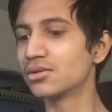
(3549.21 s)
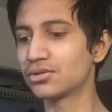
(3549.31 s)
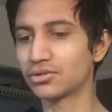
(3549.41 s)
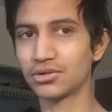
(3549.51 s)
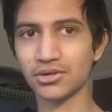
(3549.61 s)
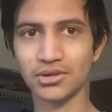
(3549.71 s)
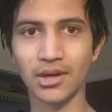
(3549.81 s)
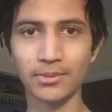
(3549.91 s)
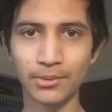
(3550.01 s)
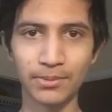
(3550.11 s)
So
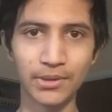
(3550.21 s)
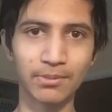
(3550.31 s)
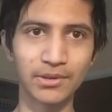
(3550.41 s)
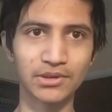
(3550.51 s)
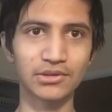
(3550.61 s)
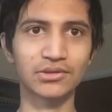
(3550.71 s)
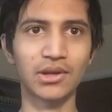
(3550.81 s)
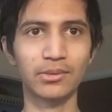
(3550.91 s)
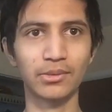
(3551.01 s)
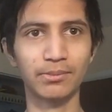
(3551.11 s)
subscribe to PewDiePie.
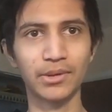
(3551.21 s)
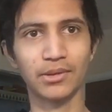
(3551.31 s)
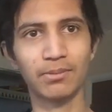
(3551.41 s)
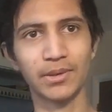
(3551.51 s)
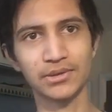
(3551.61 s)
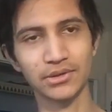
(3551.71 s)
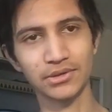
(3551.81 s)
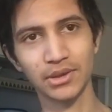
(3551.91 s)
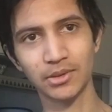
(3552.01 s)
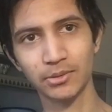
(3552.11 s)
Subscribe to PewDiePie.
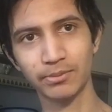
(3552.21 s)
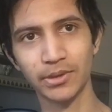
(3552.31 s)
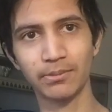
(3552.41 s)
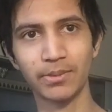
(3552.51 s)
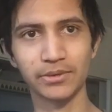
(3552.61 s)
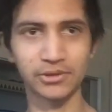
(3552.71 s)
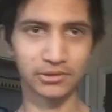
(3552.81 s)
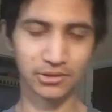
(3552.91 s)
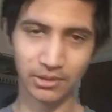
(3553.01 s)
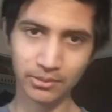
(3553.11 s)
Subscribe to PewDiePie.
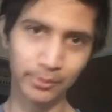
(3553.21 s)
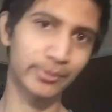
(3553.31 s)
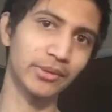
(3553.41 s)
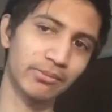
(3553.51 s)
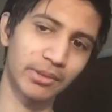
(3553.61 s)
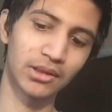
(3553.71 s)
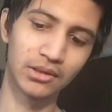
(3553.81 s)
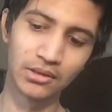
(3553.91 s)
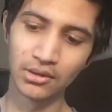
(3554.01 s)
Subscribe to PewDiePie.